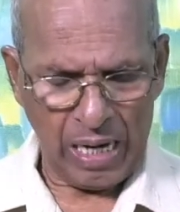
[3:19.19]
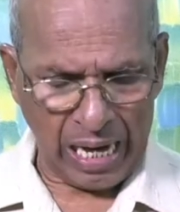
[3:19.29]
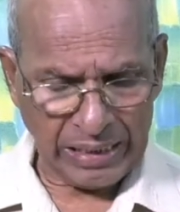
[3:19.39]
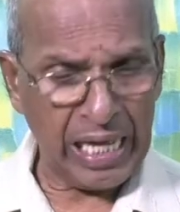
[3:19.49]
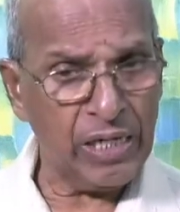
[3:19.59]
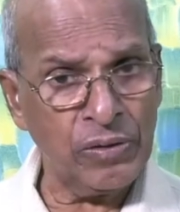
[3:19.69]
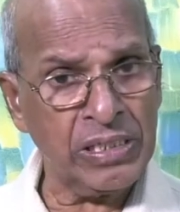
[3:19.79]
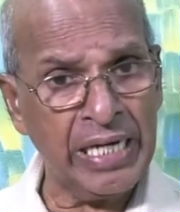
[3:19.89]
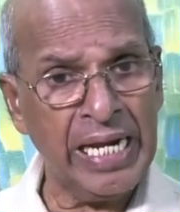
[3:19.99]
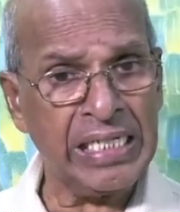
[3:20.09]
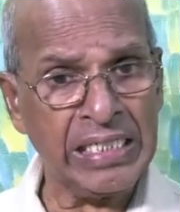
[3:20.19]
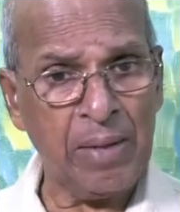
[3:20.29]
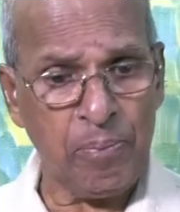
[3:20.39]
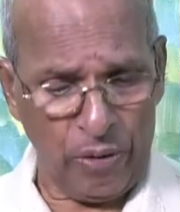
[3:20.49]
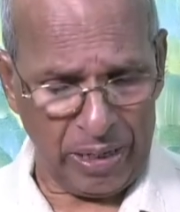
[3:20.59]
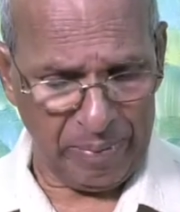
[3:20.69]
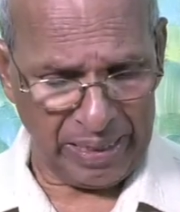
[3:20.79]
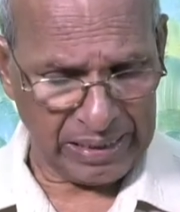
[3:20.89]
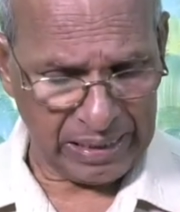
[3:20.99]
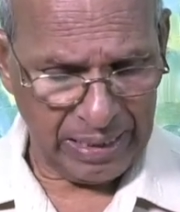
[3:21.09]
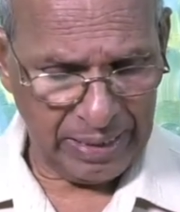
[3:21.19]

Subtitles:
And that was great disappointment.